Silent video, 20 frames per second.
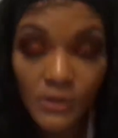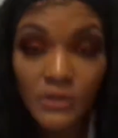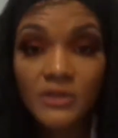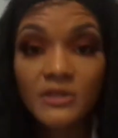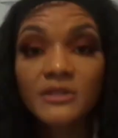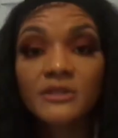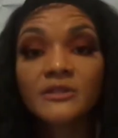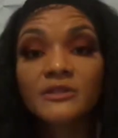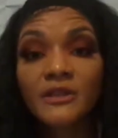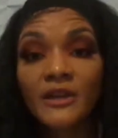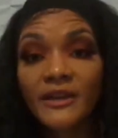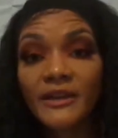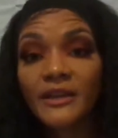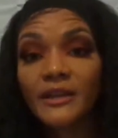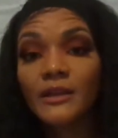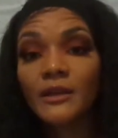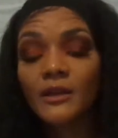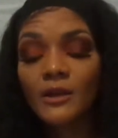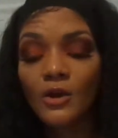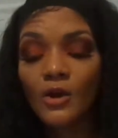
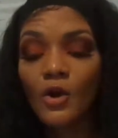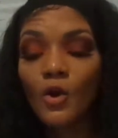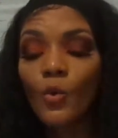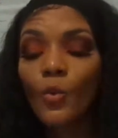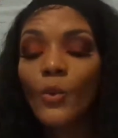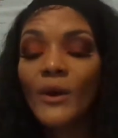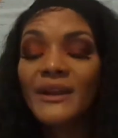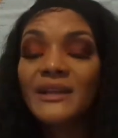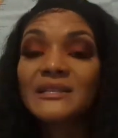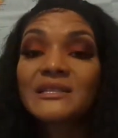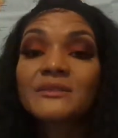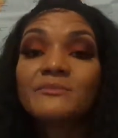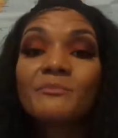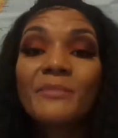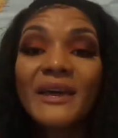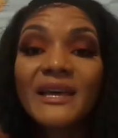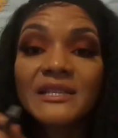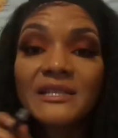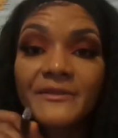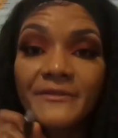Study when it's
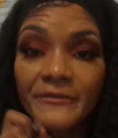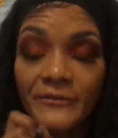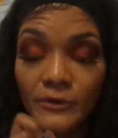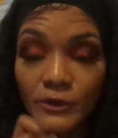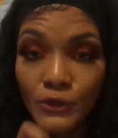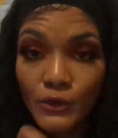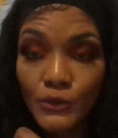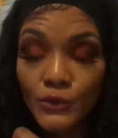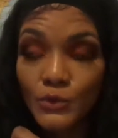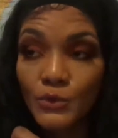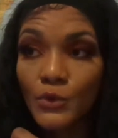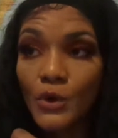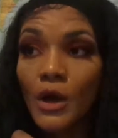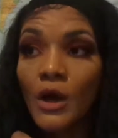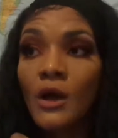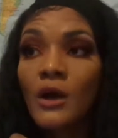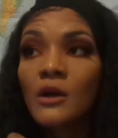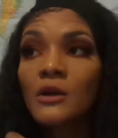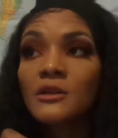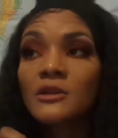best for you.
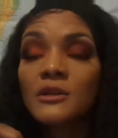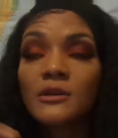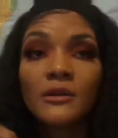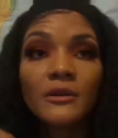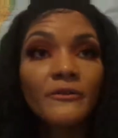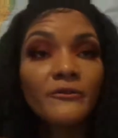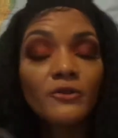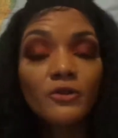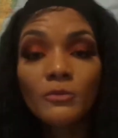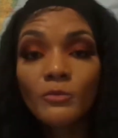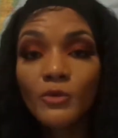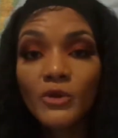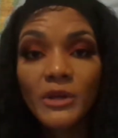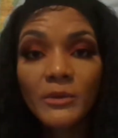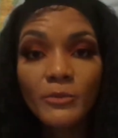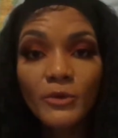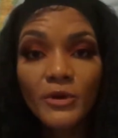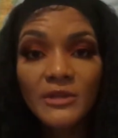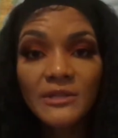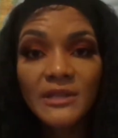If you're a morning
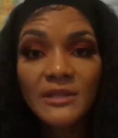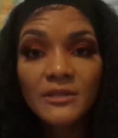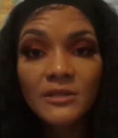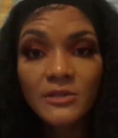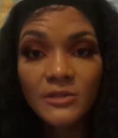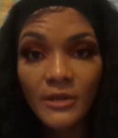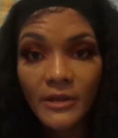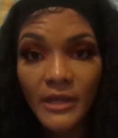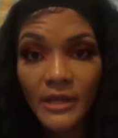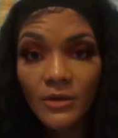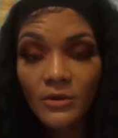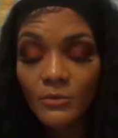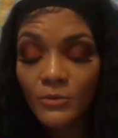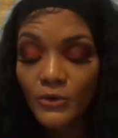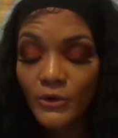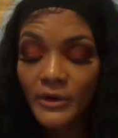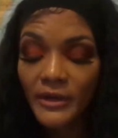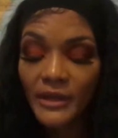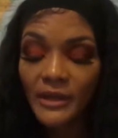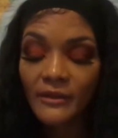person, study in the
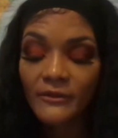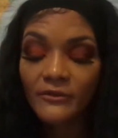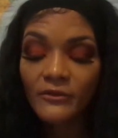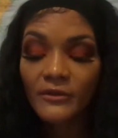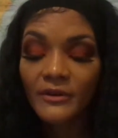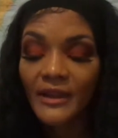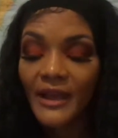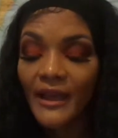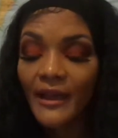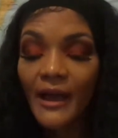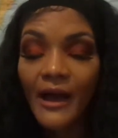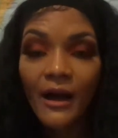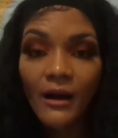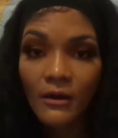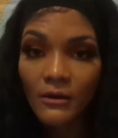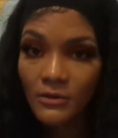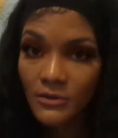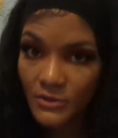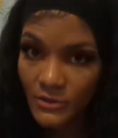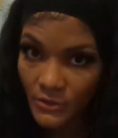morning. If you're a night
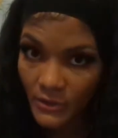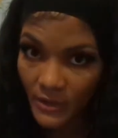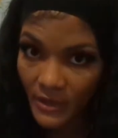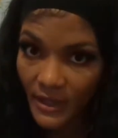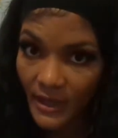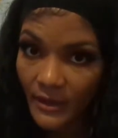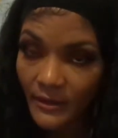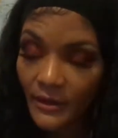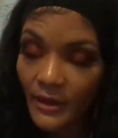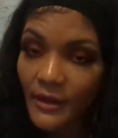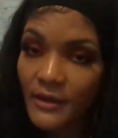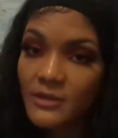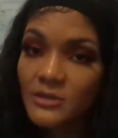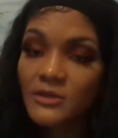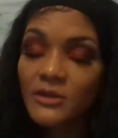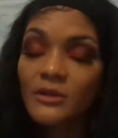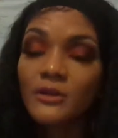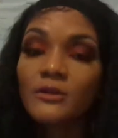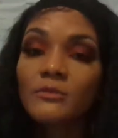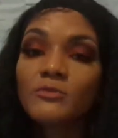owl, study at night.
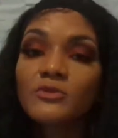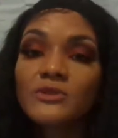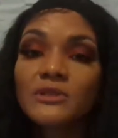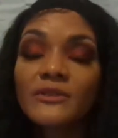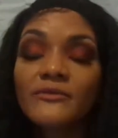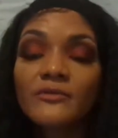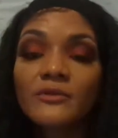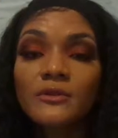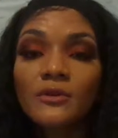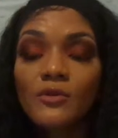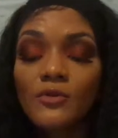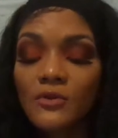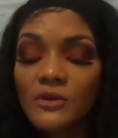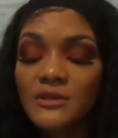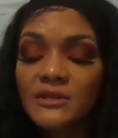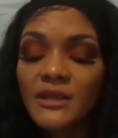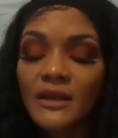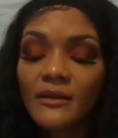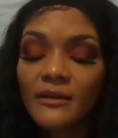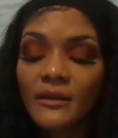Study the most difficult
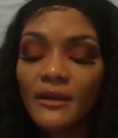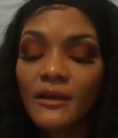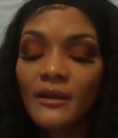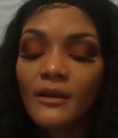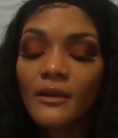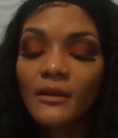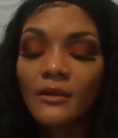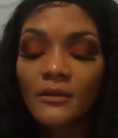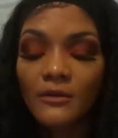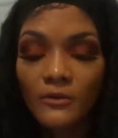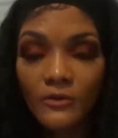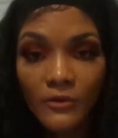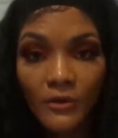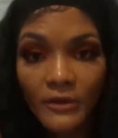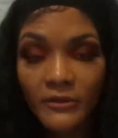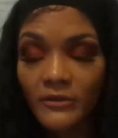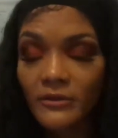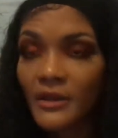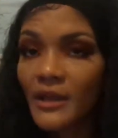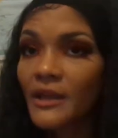course at night. Throughout
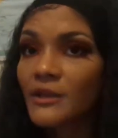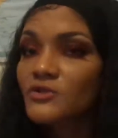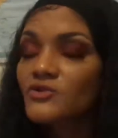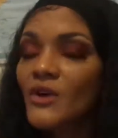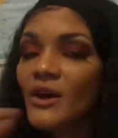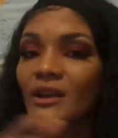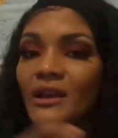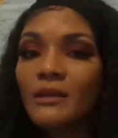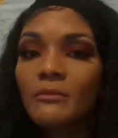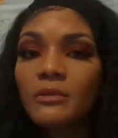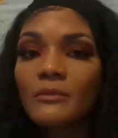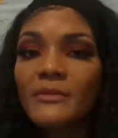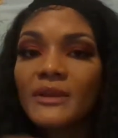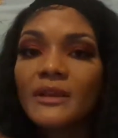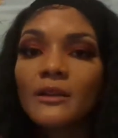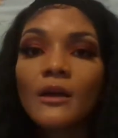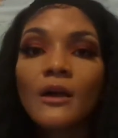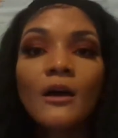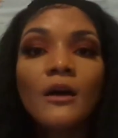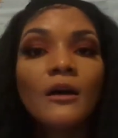the day, try to
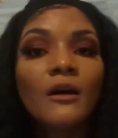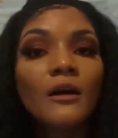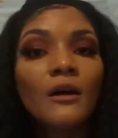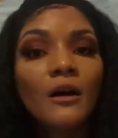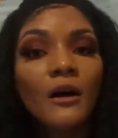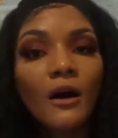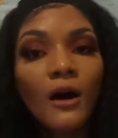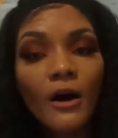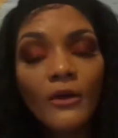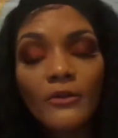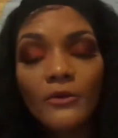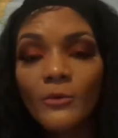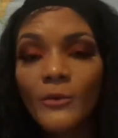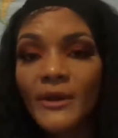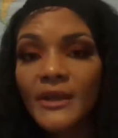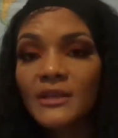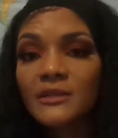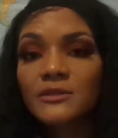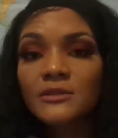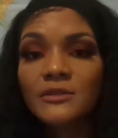implement all the
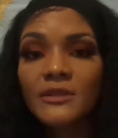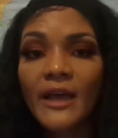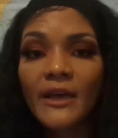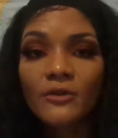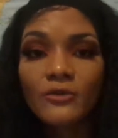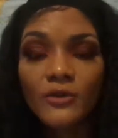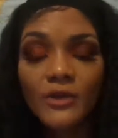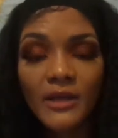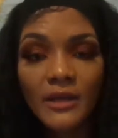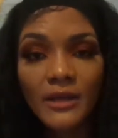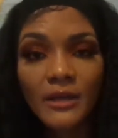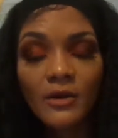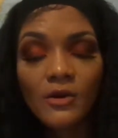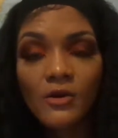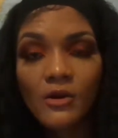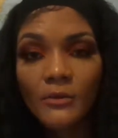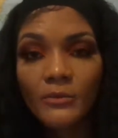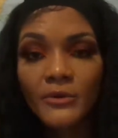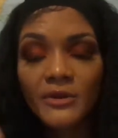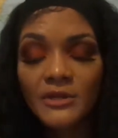ways that you can
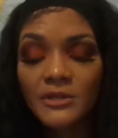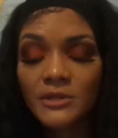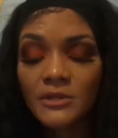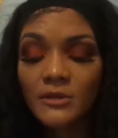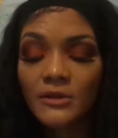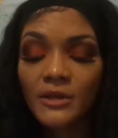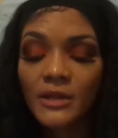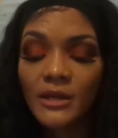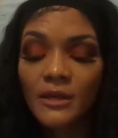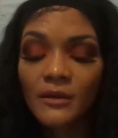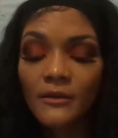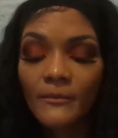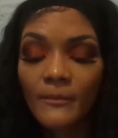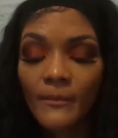incorporate studying.